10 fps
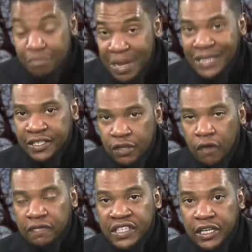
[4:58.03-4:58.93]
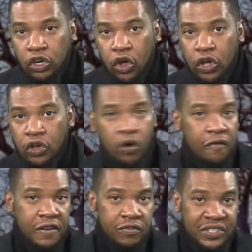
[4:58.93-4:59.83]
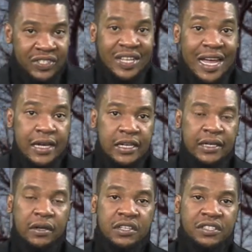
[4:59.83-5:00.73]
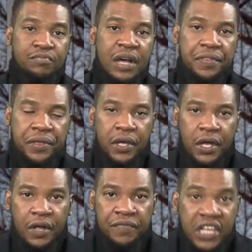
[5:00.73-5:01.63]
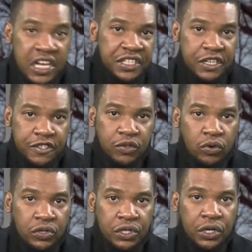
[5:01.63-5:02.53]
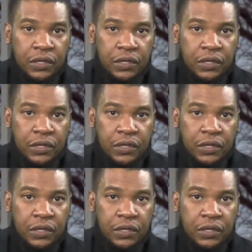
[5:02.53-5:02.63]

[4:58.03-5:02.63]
months of deadlock, Kofa resigned last month. The case underscores a